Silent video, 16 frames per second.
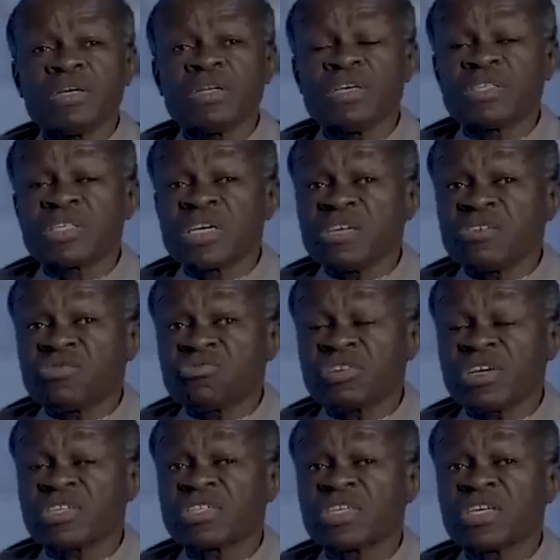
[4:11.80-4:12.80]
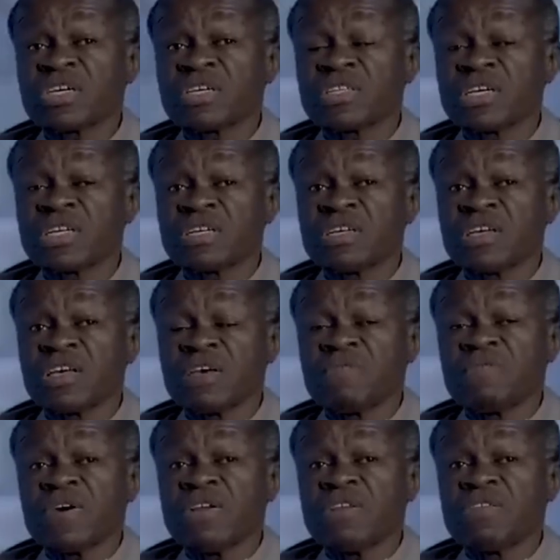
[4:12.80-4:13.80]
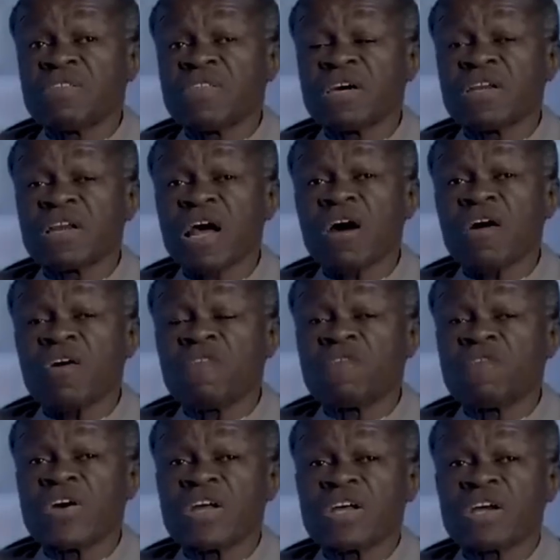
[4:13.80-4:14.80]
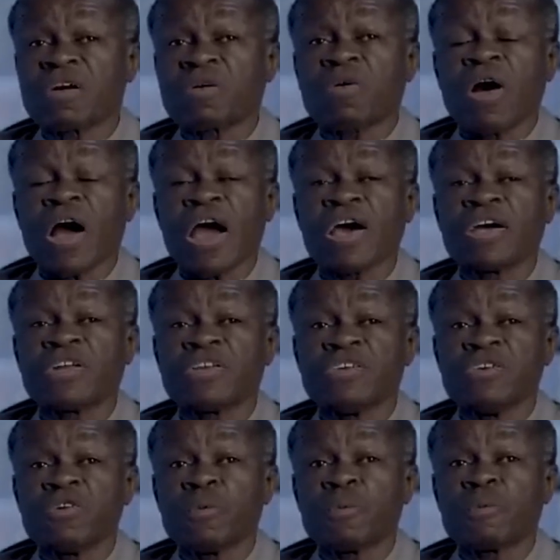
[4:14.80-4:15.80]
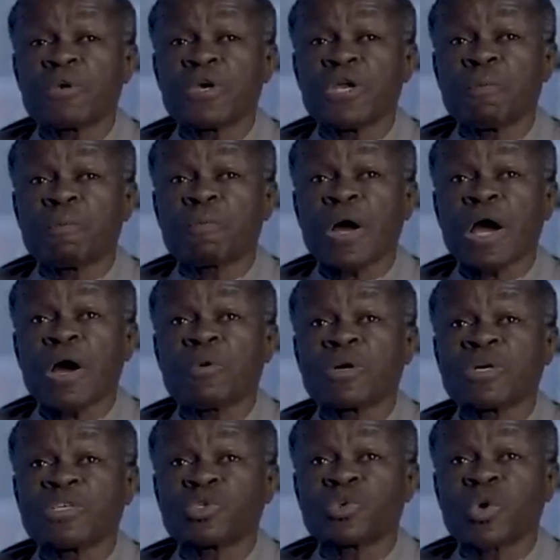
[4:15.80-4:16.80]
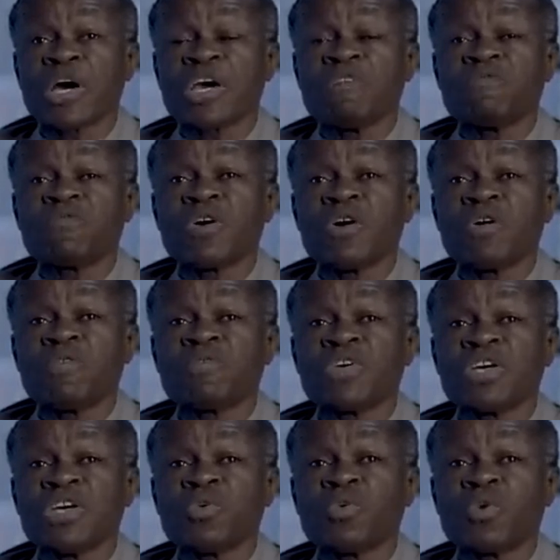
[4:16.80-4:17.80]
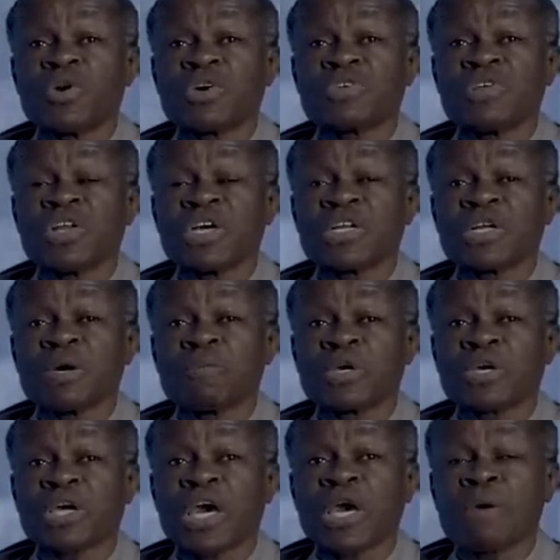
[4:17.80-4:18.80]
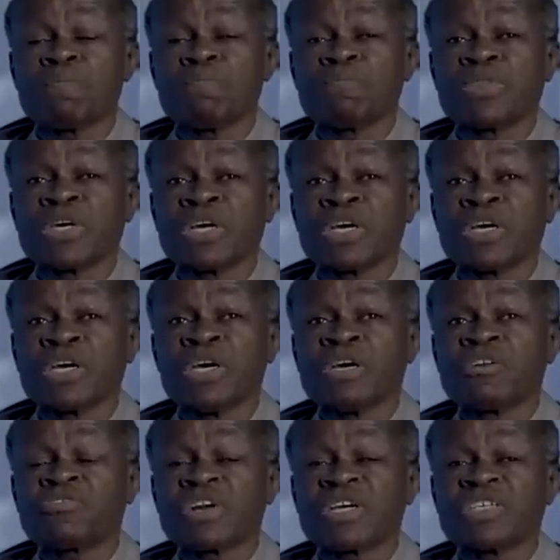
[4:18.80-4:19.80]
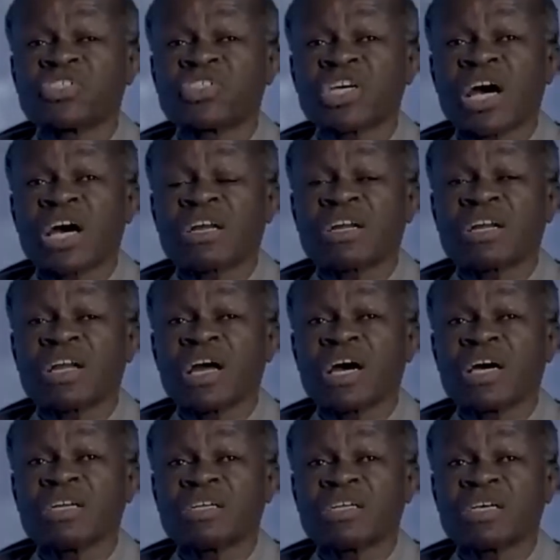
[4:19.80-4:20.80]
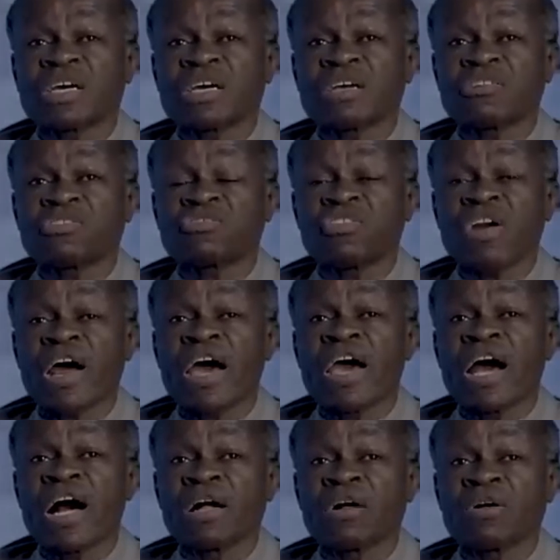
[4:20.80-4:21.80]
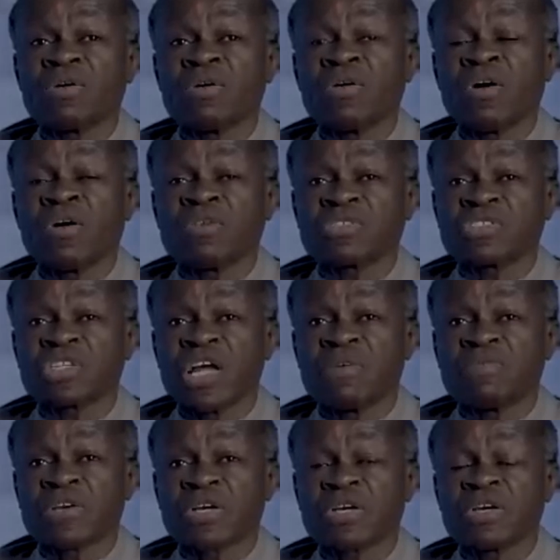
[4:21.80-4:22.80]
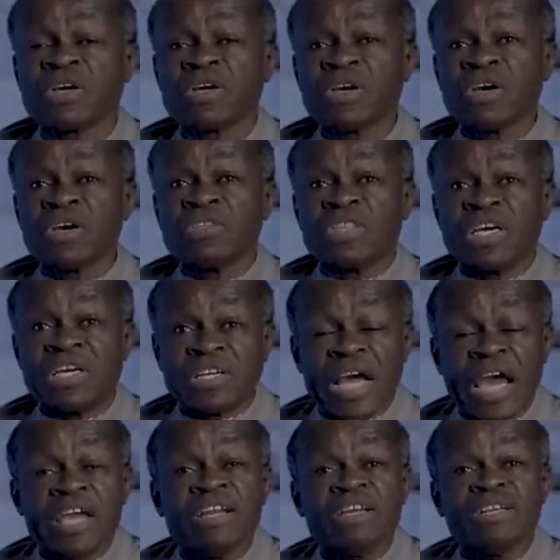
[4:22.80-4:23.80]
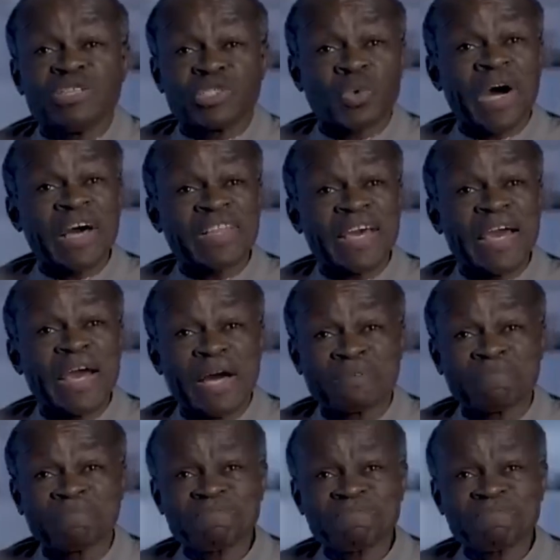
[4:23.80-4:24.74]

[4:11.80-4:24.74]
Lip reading: it is interesting that even the now very quiet European powers were involved in what later became the transatlantic triangle of slavery. The Danes were there.